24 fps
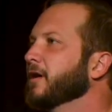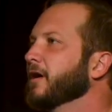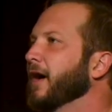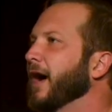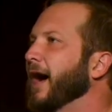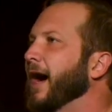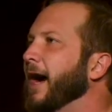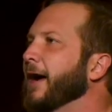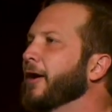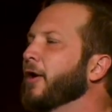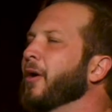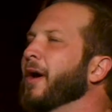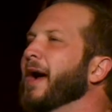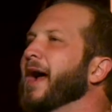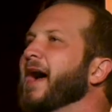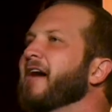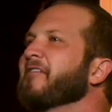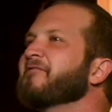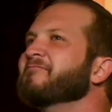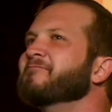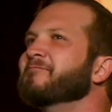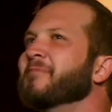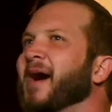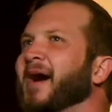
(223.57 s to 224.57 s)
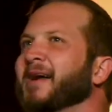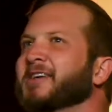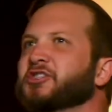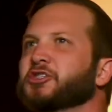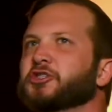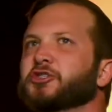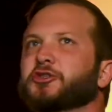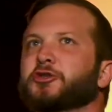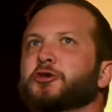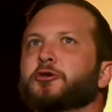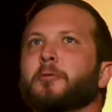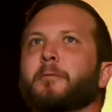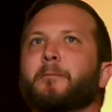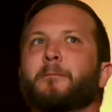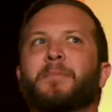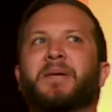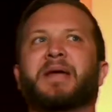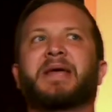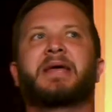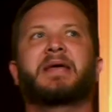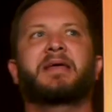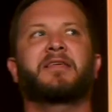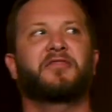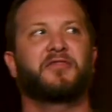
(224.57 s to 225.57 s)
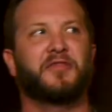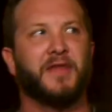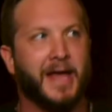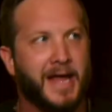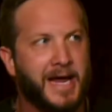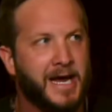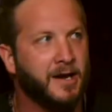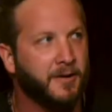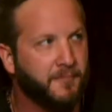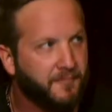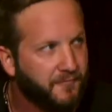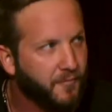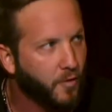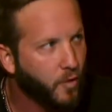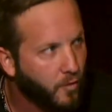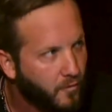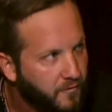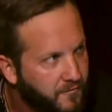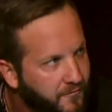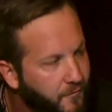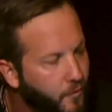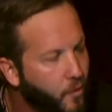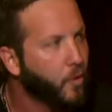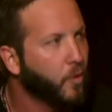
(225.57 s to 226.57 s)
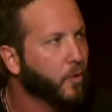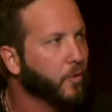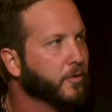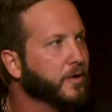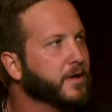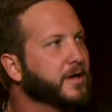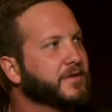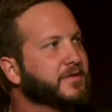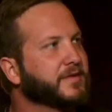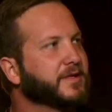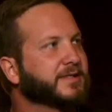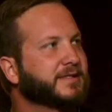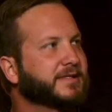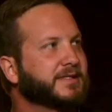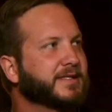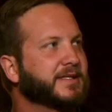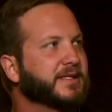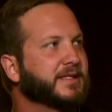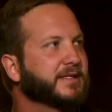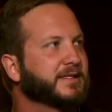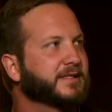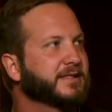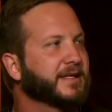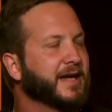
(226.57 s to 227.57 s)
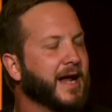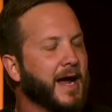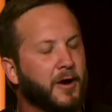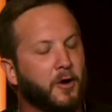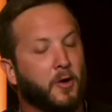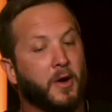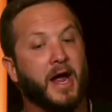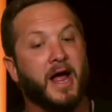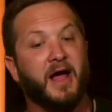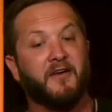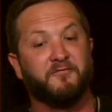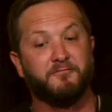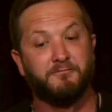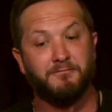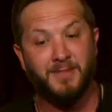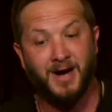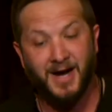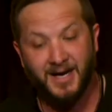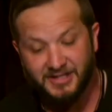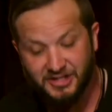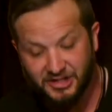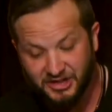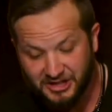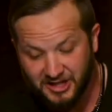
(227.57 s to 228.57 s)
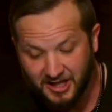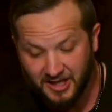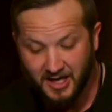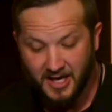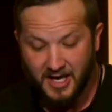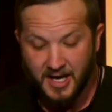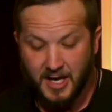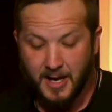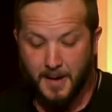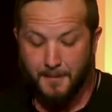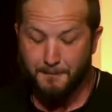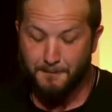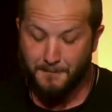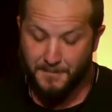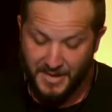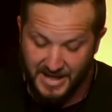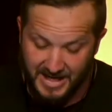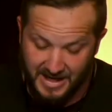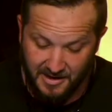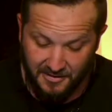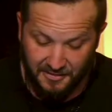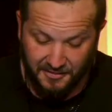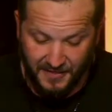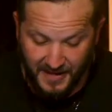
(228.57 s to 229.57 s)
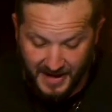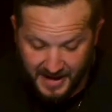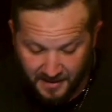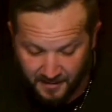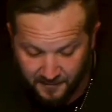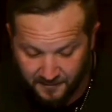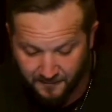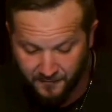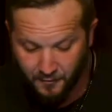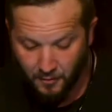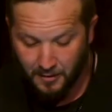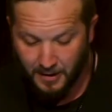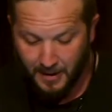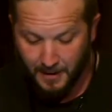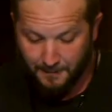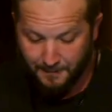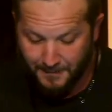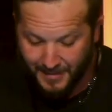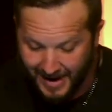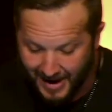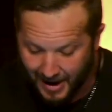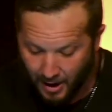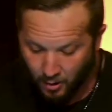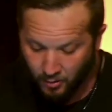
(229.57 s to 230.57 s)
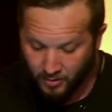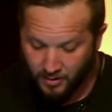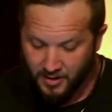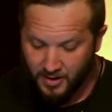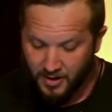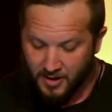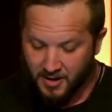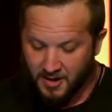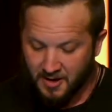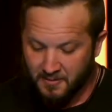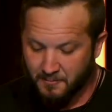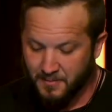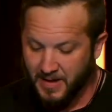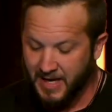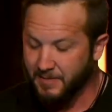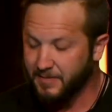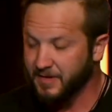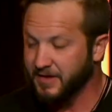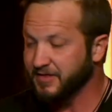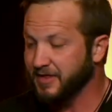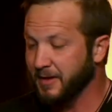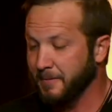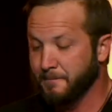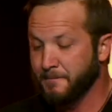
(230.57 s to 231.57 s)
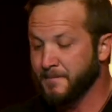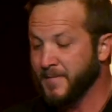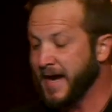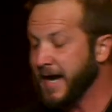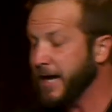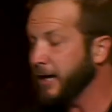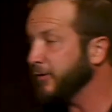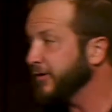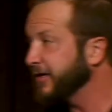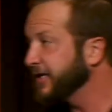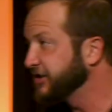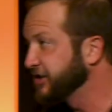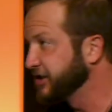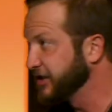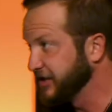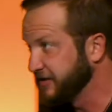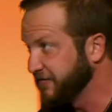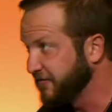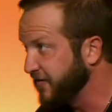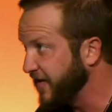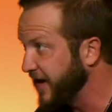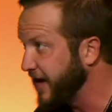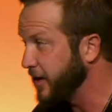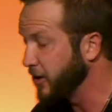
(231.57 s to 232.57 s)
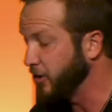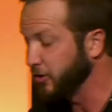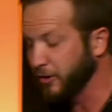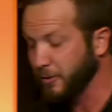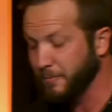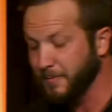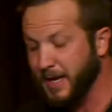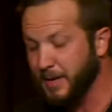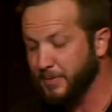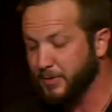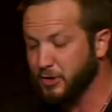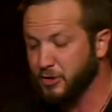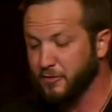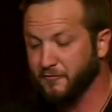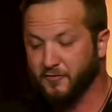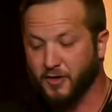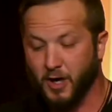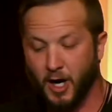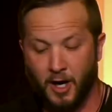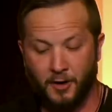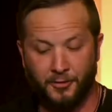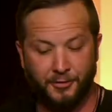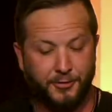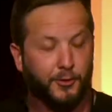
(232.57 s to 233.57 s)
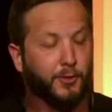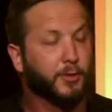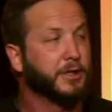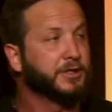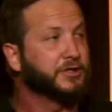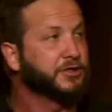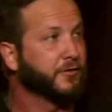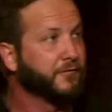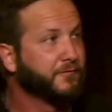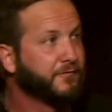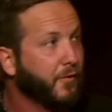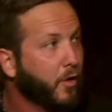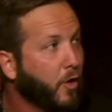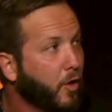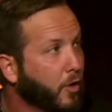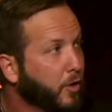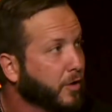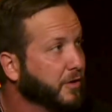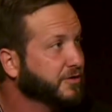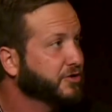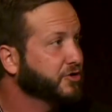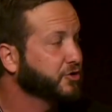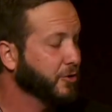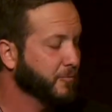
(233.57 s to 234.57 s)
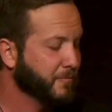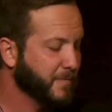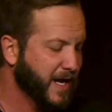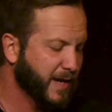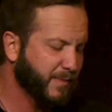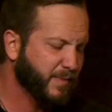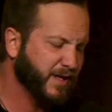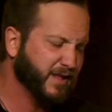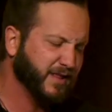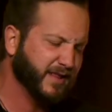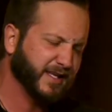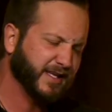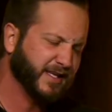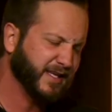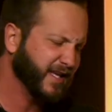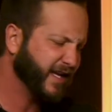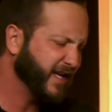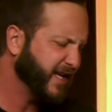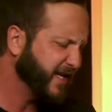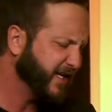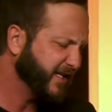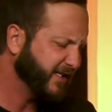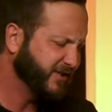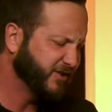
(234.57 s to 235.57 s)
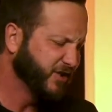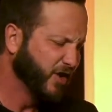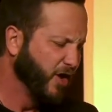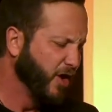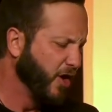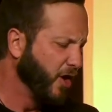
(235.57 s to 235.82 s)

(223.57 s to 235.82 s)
I don't have much to be thankful for in this season. I don't have much to be thankful about. Maybe the marriage has failed, or maybe you've gone through a divorce, or maybe the kids